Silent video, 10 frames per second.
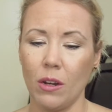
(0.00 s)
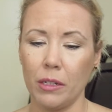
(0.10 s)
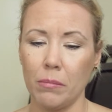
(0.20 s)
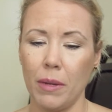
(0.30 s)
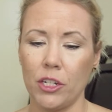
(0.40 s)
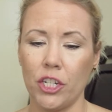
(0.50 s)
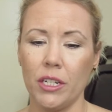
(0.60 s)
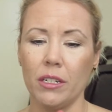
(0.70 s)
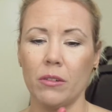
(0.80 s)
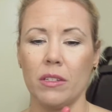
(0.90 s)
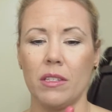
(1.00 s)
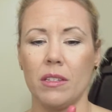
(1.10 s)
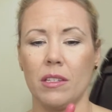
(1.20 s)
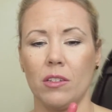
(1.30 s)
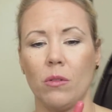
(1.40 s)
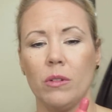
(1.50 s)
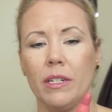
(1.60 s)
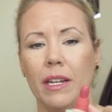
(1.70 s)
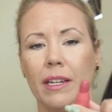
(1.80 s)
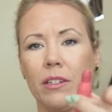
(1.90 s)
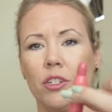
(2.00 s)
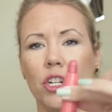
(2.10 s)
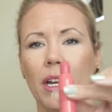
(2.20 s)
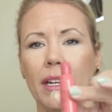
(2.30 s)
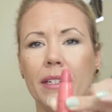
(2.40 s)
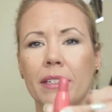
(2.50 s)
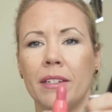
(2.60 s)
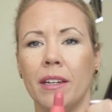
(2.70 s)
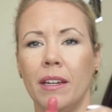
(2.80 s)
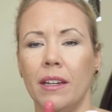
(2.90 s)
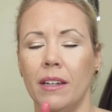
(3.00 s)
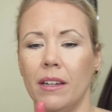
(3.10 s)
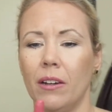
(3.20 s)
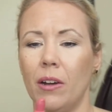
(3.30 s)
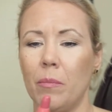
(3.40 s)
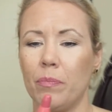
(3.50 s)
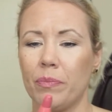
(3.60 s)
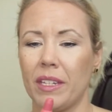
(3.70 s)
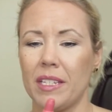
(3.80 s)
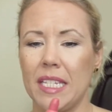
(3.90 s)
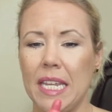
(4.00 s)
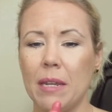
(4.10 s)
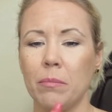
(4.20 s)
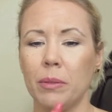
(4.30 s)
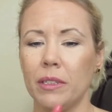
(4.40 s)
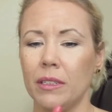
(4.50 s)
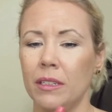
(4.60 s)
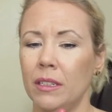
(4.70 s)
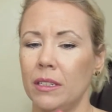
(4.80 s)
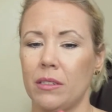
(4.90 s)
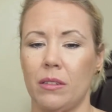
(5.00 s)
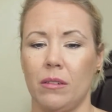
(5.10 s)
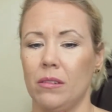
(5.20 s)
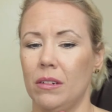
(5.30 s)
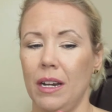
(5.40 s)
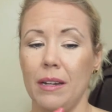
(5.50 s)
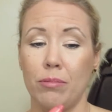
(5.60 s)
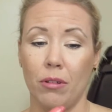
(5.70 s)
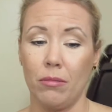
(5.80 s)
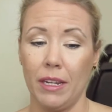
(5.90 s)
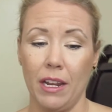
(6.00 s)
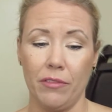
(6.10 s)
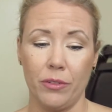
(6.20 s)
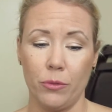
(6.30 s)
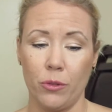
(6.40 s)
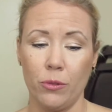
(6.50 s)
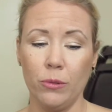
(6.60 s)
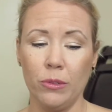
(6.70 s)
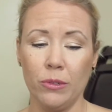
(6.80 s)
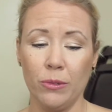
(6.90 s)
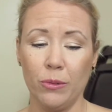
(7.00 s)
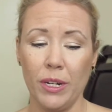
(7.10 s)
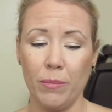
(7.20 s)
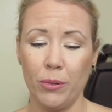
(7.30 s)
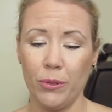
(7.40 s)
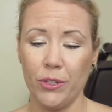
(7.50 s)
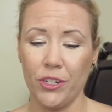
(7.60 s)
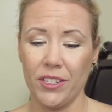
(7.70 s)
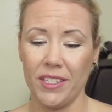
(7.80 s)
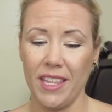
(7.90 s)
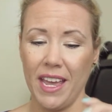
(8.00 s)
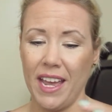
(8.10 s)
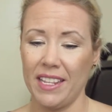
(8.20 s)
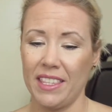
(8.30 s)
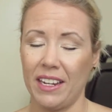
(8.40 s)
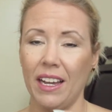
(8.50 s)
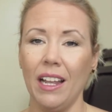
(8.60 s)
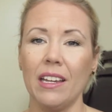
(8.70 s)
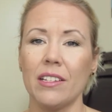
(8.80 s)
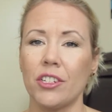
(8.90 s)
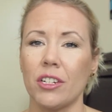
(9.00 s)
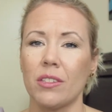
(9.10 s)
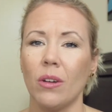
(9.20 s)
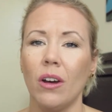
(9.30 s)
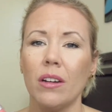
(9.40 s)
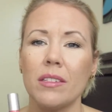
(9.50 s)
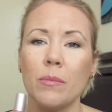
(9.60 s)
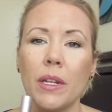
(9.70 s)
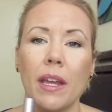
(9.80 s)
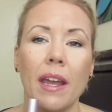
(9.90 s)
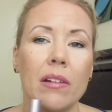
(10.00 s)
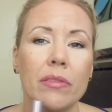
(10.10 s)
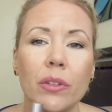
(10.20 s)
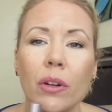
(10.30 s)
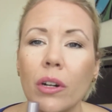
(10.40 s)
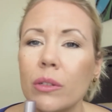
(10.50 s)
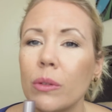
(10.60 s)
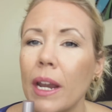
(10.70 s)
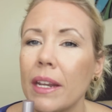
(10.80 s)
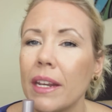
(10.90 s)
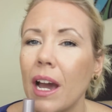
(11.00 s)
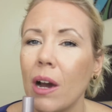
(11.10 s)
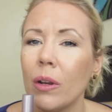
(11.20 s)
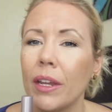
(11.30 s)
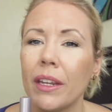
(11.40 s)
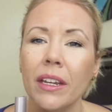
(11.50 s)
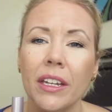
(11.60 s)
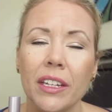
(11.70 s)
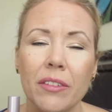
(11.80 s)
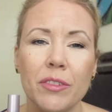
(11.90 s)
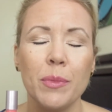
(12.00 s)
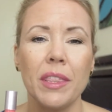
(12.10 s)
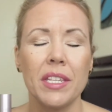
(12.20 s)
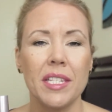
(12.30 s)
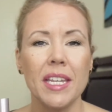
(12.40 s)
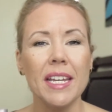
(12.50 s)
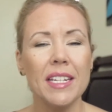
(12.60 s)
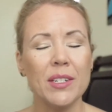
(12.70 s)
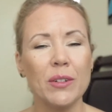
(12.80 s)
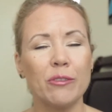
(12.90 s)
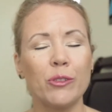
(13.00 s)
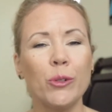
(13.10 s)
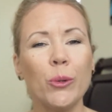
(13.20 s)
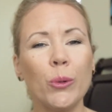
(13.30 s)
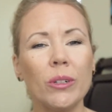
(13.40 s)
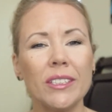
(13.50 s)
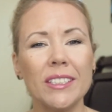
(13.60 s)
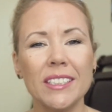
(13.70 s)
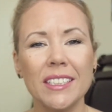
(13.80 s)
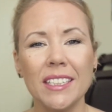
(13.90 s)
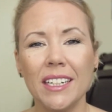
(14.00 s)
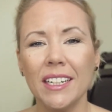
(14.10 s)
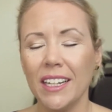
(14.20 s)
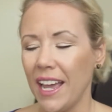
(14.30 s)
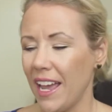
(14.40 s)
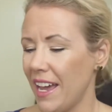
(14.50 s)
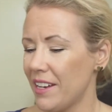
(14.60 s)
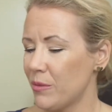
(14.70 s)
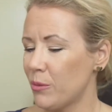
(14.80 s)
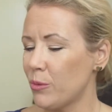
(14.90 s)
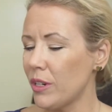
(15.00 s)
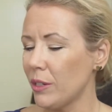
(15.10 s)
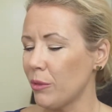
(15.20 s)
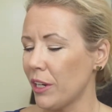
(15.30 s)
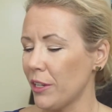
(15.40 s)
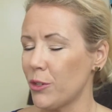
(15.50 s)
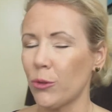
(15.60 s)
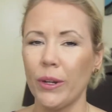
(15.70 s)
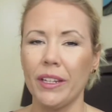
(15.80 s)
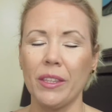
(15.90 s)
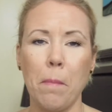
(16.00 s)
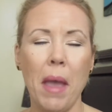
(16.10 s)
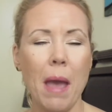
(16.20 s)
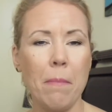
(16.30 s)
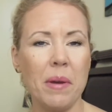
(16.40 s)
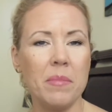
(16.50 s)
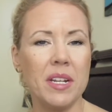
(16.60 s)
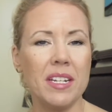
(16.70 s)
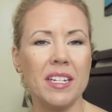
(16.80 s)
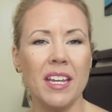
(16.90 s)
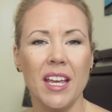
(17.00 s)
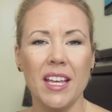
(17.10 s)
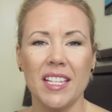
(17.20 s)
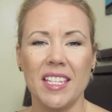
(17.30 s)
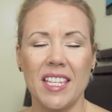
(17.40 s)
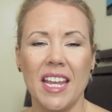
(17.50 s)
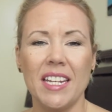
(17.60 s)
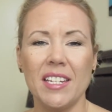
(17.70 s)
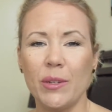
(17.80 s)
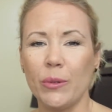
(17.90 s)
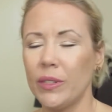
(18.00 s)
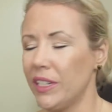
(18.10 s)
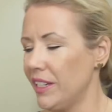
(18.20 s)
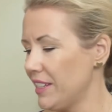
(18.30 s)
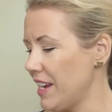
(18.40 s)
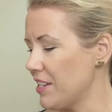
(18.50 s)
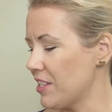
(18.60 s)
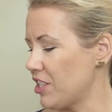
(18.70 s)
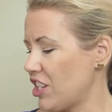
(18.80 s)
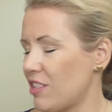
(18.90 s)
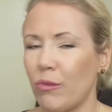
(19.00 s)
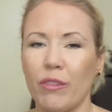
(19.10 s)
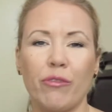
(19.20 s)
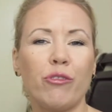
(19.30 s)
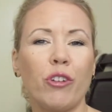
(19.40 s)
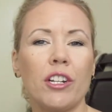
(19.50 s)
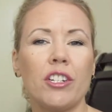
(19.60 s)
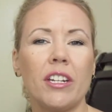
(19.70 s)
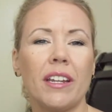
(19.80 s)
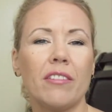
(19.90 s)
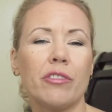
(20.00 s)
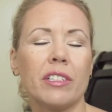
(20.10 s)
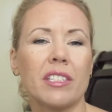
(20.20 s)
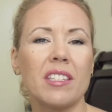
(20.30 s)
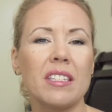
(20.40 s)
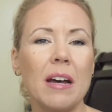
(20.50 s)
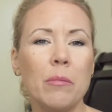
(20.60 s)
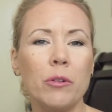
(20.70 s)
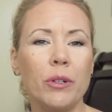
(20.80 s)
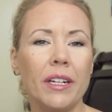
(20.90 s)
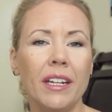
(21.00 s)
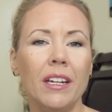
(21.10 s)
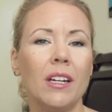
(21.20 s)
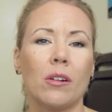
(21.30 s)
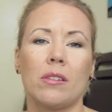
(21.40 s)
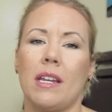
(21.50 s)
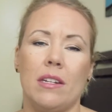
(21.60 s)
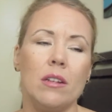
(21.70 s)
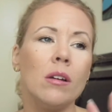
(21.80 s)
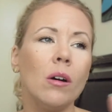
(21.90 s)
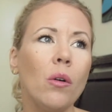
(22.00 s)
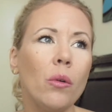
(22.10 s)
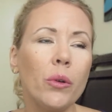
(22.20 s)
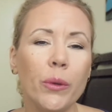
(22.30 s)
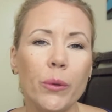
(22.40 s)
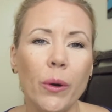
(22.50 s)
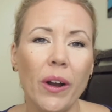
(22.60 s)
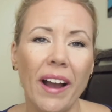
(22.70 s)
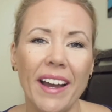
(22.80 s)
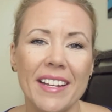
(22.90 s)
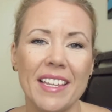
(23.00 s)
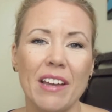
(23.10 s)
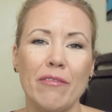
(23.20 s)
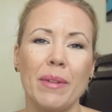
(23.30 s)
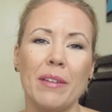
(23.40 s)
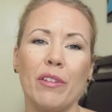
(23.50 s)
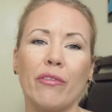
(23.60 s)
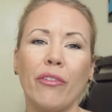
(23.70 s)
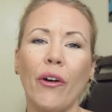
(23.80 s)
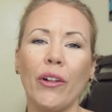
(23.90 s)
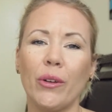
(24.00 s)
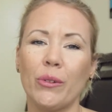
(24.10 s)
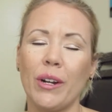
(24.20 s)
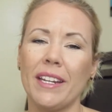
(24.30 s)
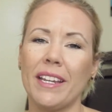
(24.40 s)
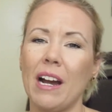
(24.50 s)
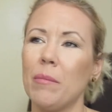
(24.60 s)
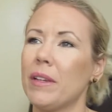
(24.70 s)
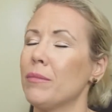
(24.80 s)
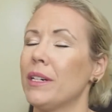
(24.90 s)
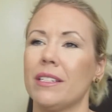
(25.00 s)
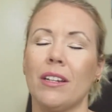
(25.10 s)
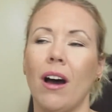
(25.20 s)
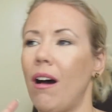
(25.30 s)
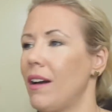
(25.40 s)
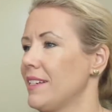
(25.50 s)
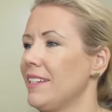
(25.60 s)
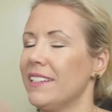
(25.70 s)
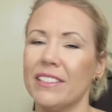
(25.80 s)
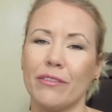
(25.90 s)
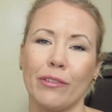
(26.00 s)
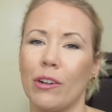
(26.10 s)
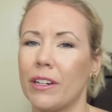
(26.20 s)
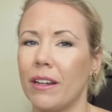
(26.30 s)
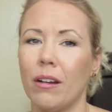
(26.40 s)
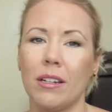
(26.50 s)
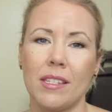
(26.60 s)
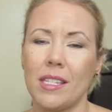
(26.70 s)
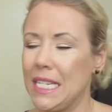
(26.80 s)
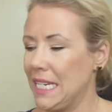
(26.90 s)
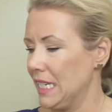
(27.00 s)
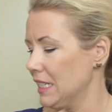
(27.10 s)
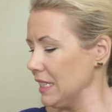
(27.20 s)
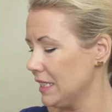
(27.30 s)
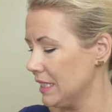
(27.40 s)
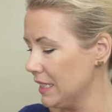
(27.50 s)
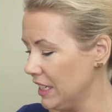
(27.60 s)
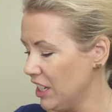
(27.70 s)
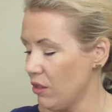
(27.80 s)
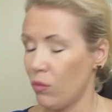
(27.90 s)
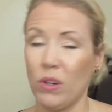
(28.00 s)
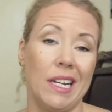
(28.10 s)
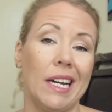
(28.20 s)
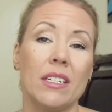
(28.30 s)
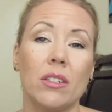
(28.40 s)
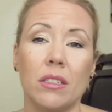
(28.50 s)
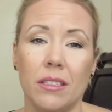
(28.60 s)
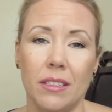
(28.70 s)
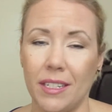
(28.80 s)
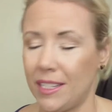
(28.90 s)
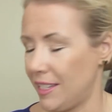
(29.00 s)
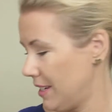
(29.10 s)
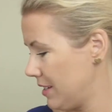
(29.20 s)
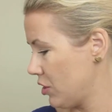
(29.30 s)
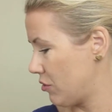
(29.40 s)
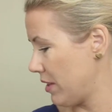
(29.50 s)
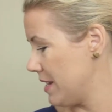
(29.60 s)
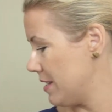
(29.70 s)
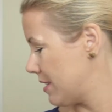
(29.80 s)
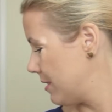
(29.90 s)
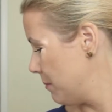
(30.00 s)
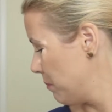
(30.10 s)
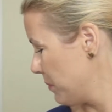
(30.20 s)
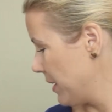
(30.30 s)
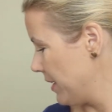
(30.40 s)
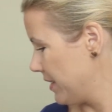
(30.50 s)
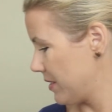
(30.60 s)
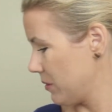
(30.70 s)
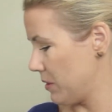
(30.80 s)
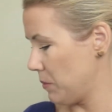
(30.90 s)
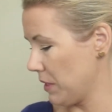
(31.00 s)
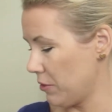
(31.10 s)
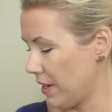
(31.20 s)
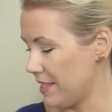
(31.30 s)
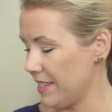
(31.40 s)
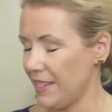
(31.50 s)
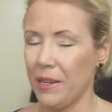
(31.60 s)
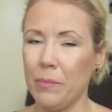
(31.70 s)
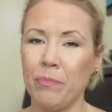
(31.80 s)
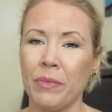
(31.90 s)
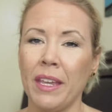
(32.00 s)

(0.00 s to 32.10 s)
not much in because this is only like a giant sample. So I probably have to soon repurchase that. The color is just awesome and I have it on right now. Like, gives me this hint of coral. And really, really enjoying the peppermint scent to it, and it's just refreshing and feels summery, because I know you guys have maybe fall already coming, but not here in Florida. Still 100 degrees, so it's been crazy here.